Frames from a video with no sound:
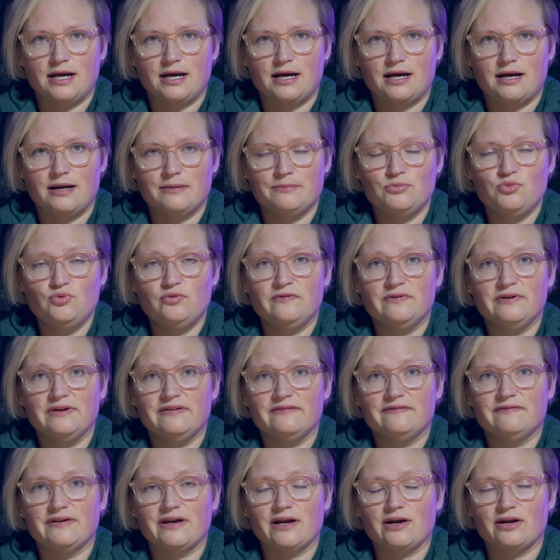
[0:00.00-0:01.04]
uh, moving
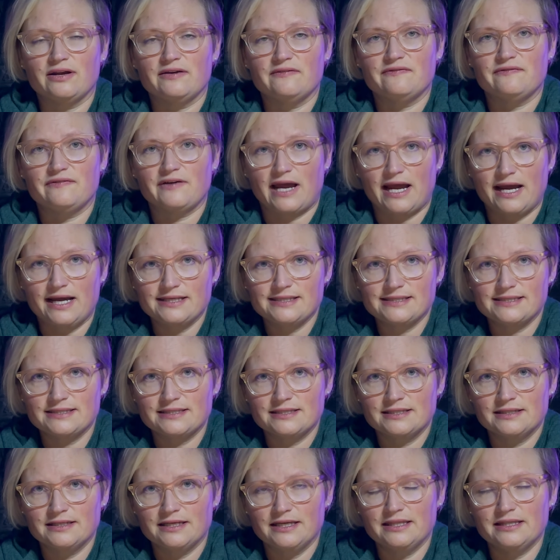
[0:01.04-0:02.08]
very
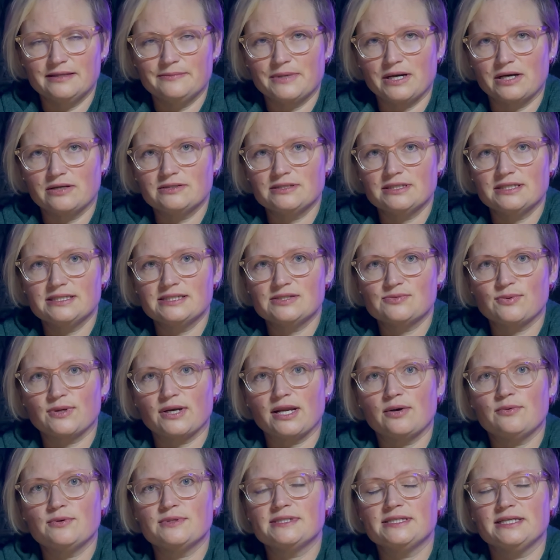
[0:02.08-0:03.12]
fast in the mountains when
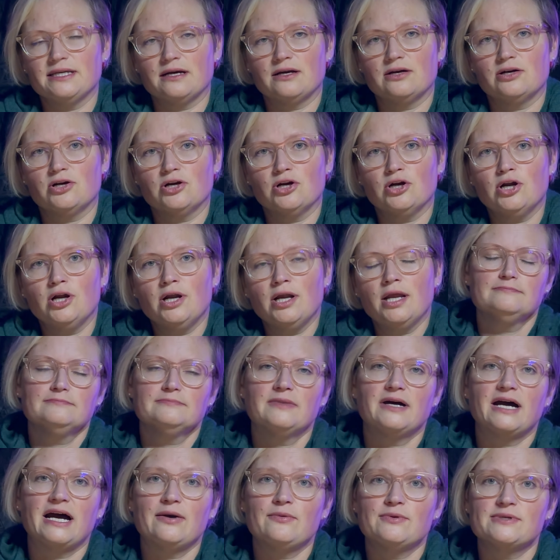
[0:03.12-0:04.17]
I was younger.
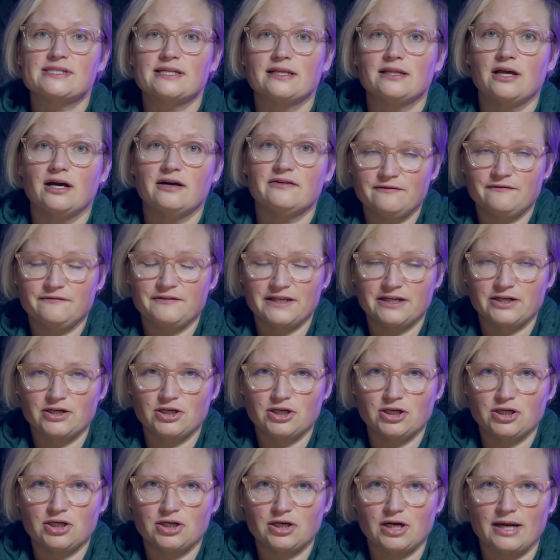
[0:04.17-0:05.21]
I was a lot
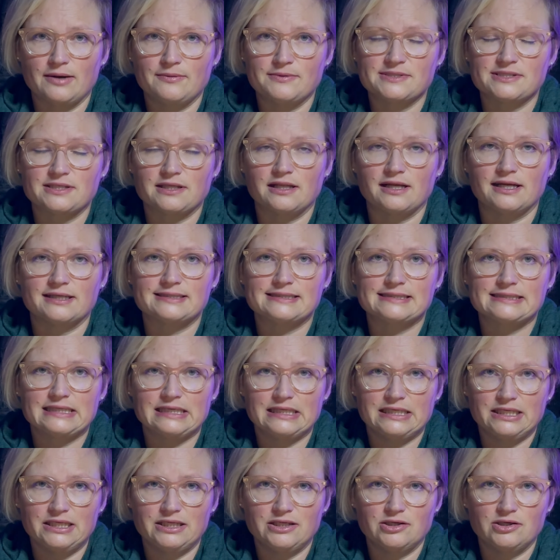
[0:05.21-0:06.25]
fitter, I was a lot
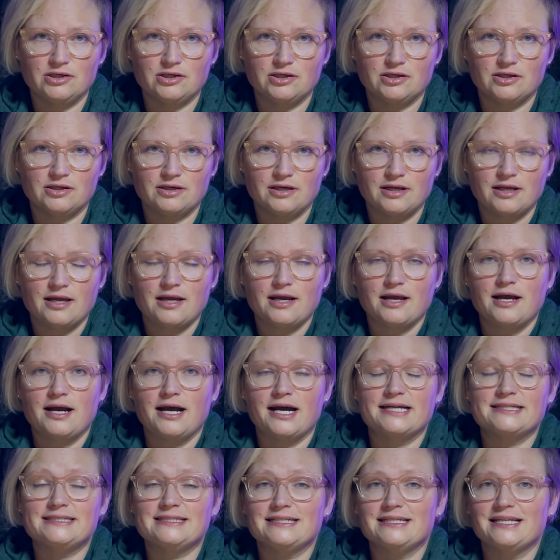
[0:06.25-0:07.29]
skinnier,
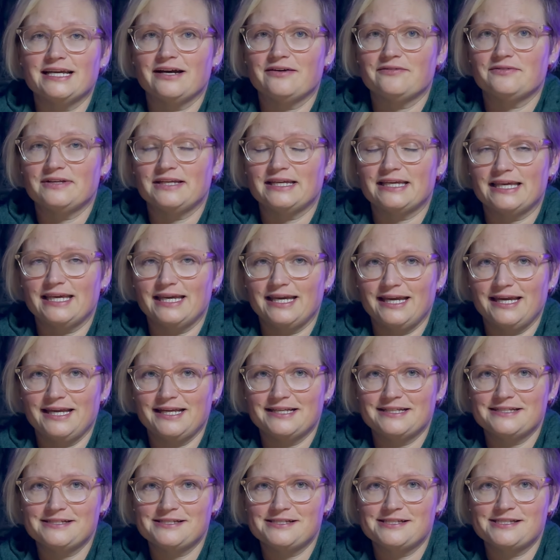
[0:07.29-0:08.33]
I didn't have any
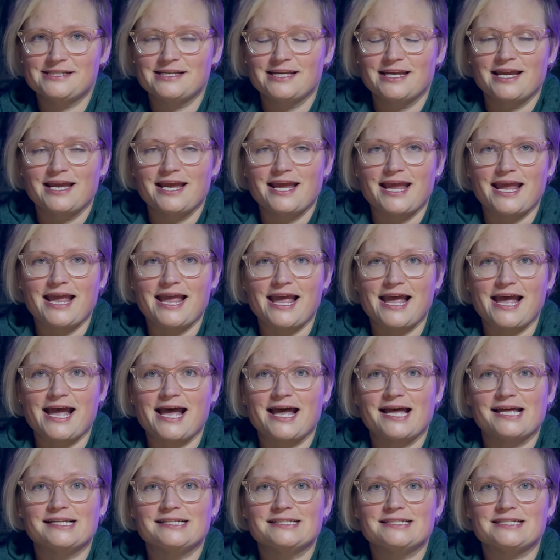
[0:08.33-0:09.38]
kids,
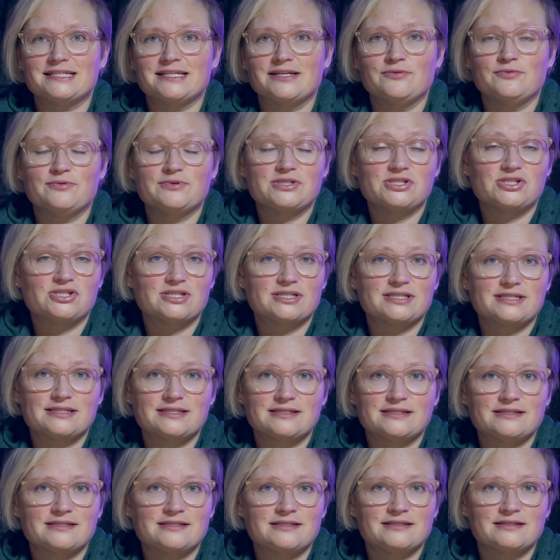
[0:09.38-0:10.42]
and it was
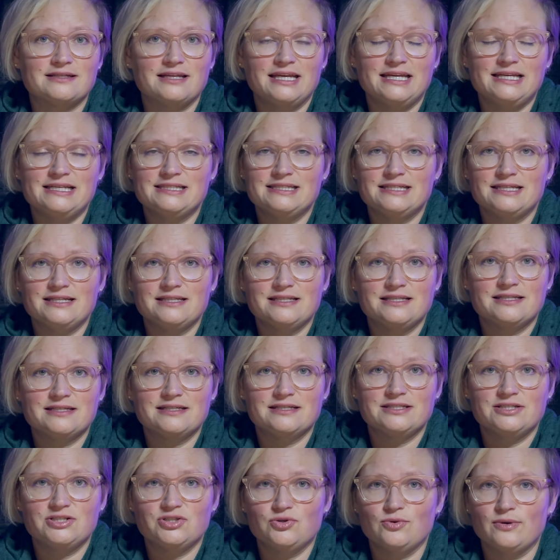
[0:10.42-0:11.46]
just easy to
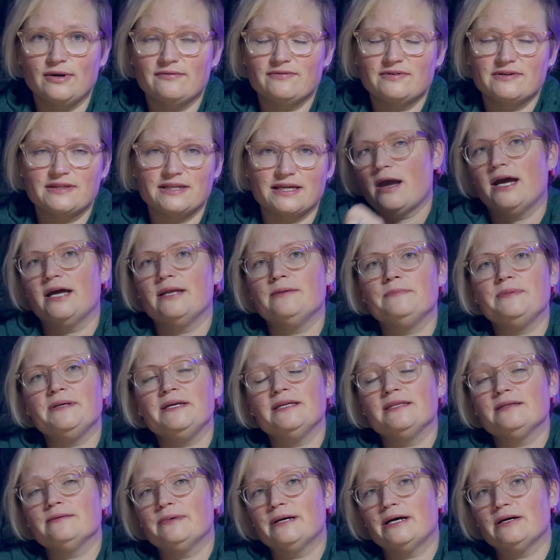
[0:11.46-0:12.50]
do everything and be
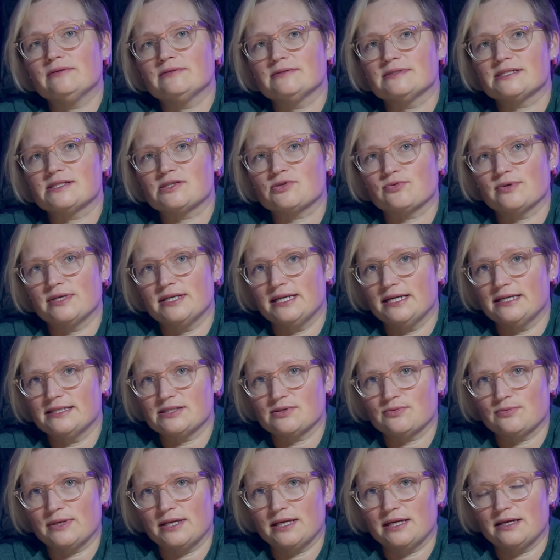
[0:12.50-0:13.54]
in the mountains three days
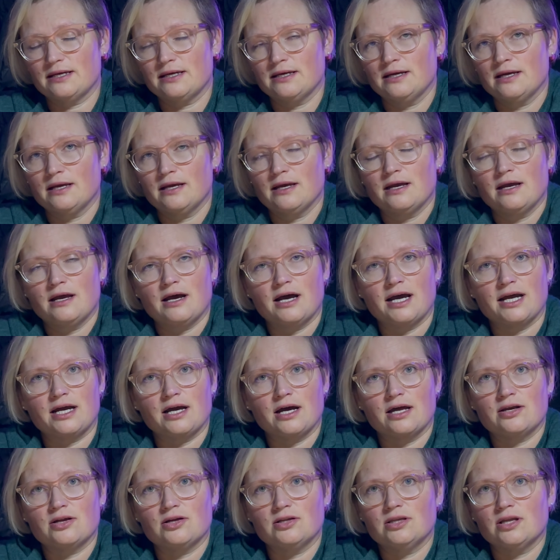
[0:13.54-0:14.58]
a week. I
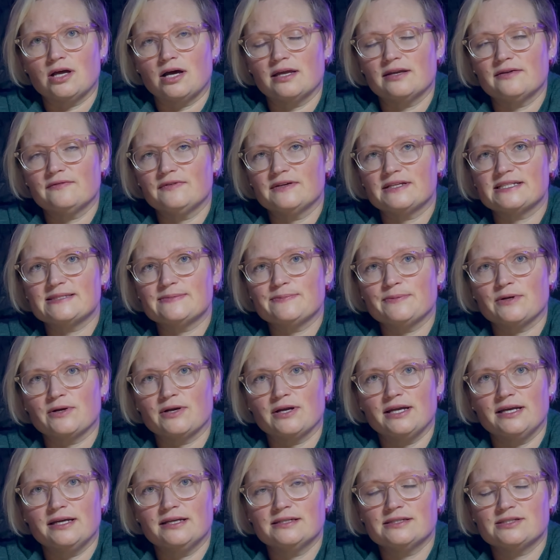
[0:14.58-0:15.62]
got a lot of
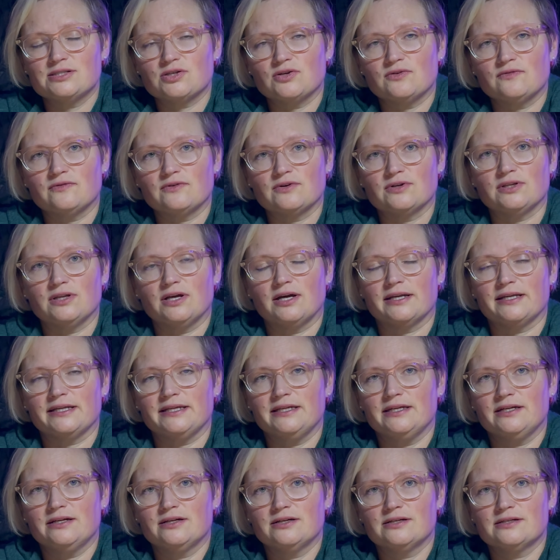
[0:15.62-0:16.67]
experience over a lot of
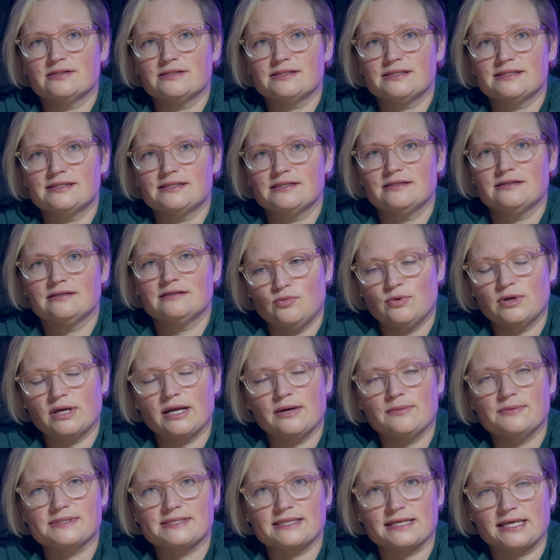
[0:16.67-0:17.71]
years. When I
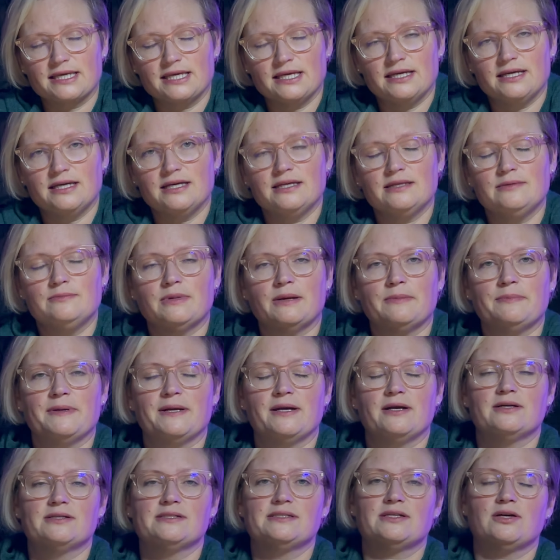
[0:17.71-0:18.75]
was a kid, my
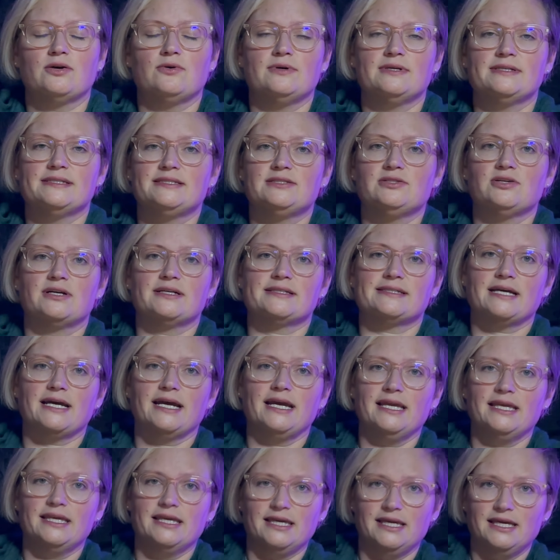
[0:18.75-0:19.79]
parents always took us
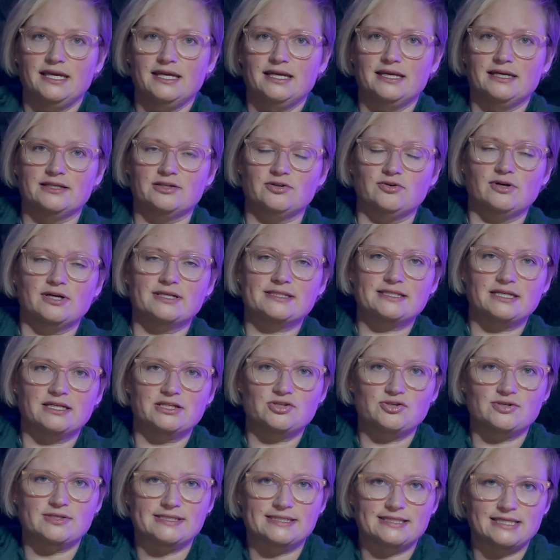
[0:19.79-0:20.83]
hiking and cross
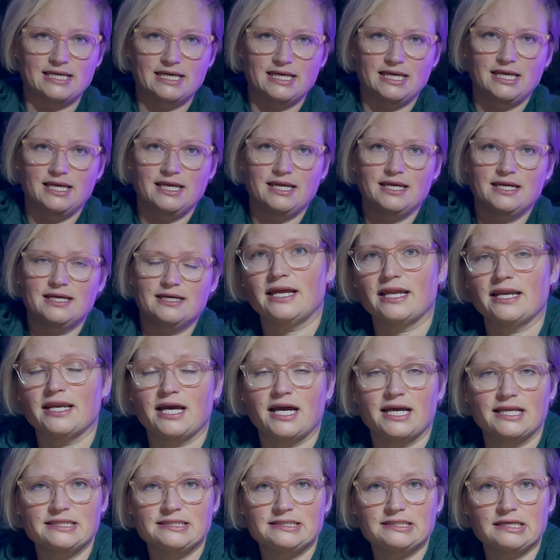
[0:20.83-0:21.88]
country skiing and
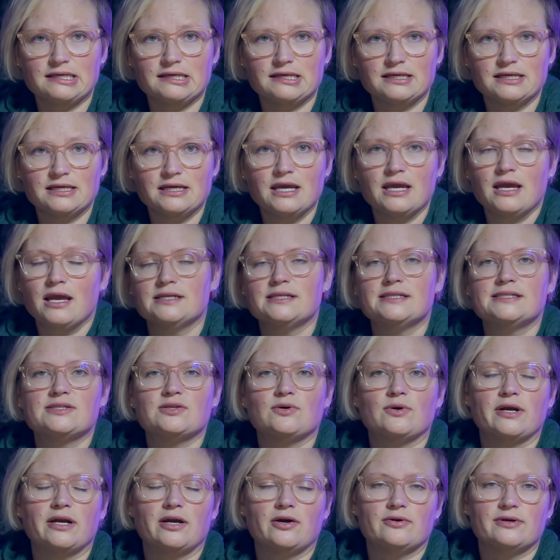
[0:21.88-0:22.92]
hunting.
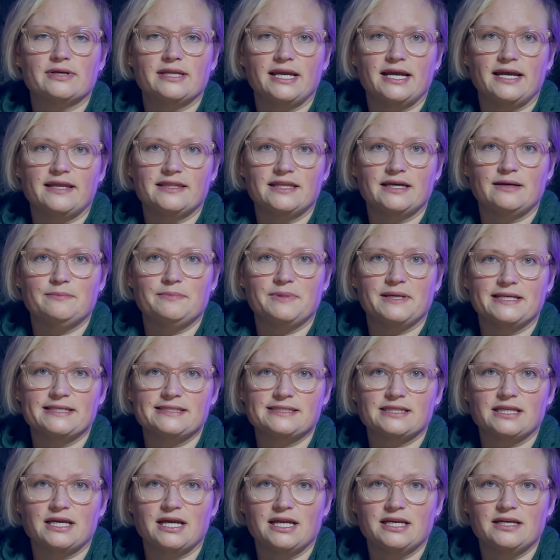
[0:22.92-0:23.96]
So I already had that
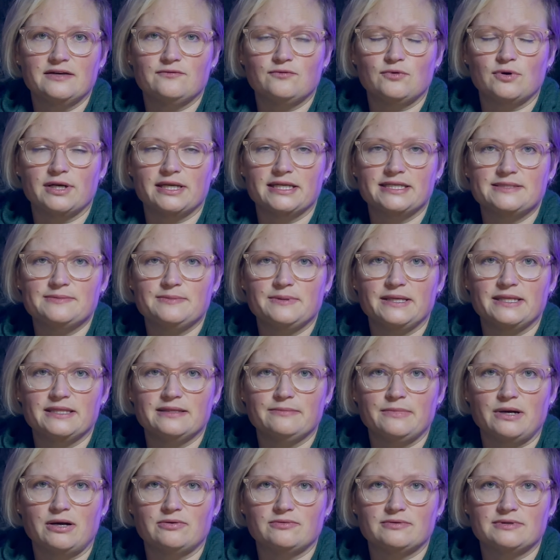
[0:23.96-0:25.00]
baseline of wanting to be in the
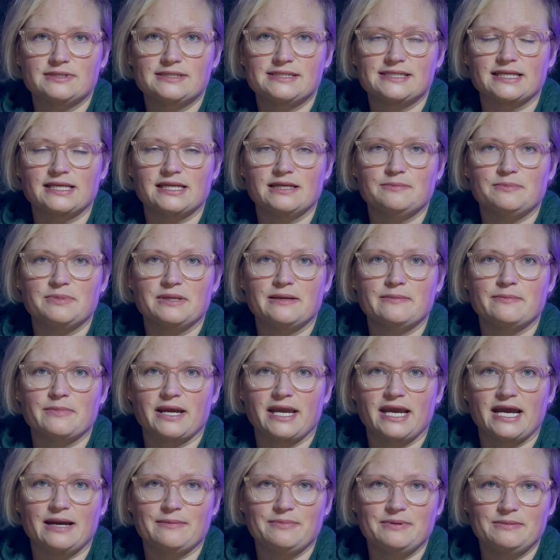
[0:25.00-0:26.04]
mountains and it being my
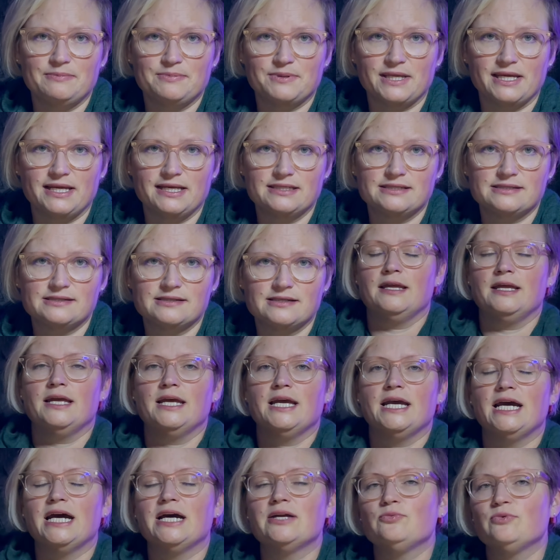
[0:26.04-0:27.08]
happy place.
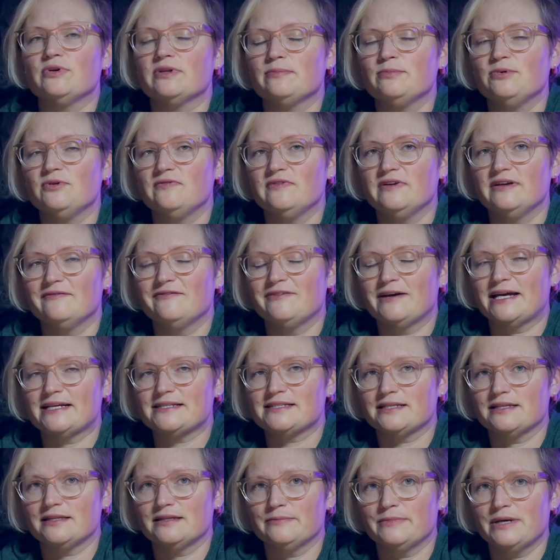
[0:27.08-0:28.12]
And with moving
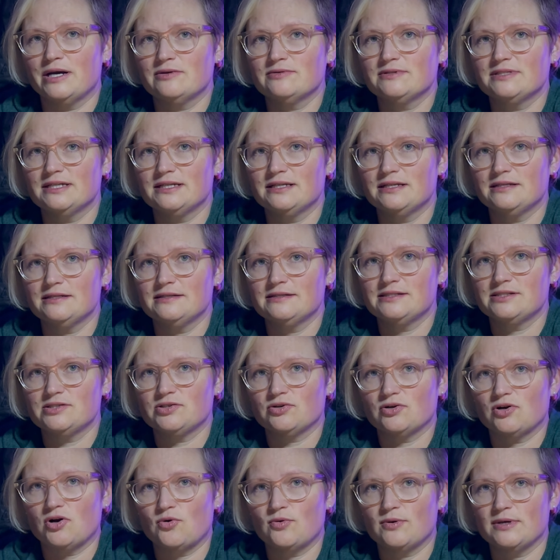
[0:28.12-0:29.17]
fast in the mountains,
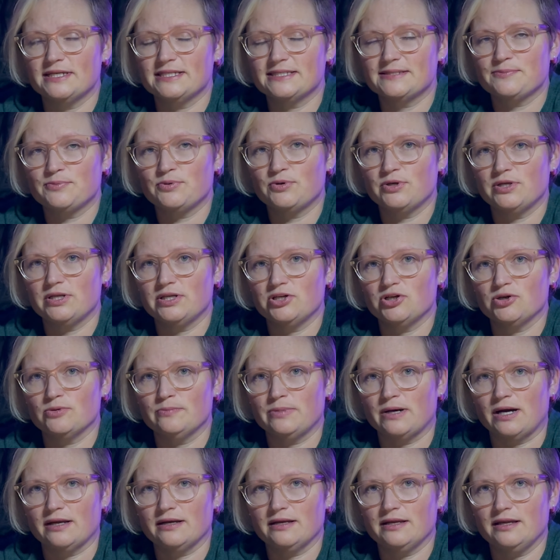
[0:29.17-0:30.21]
you're always putting your
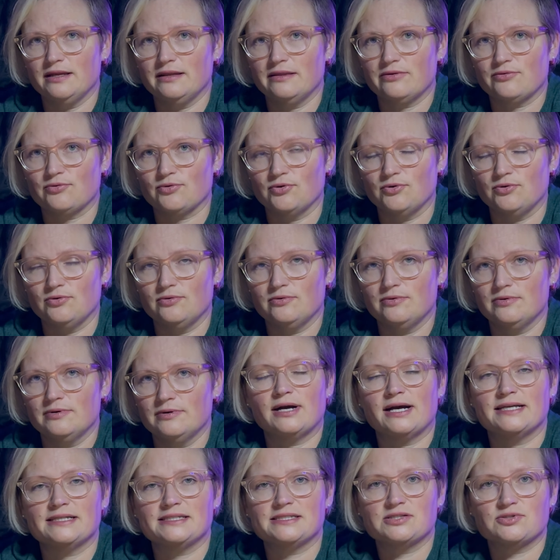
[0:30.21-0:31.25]
body through
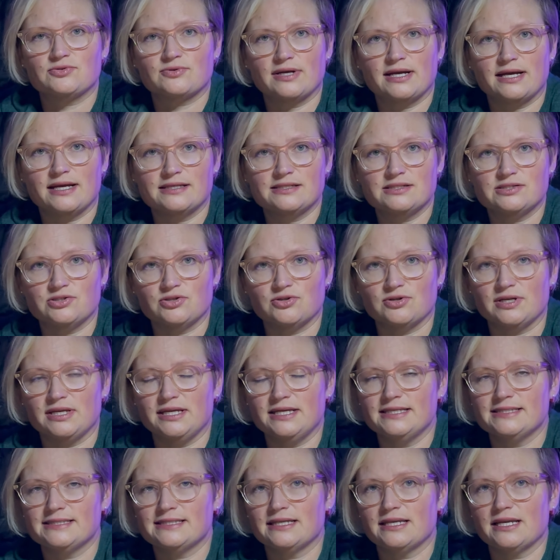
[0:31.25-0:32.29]
high stress, your
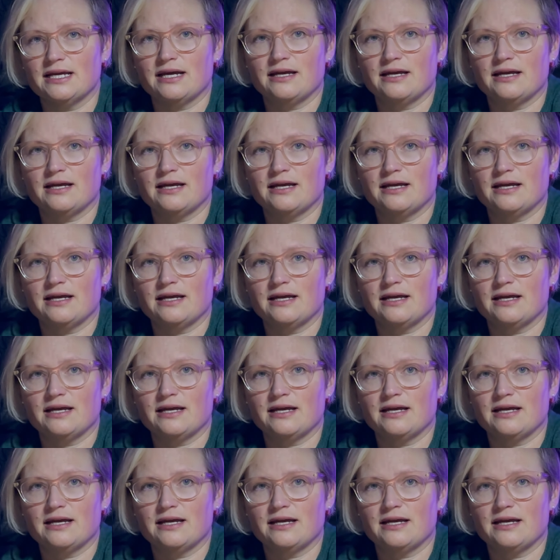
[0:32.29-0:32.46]
knees in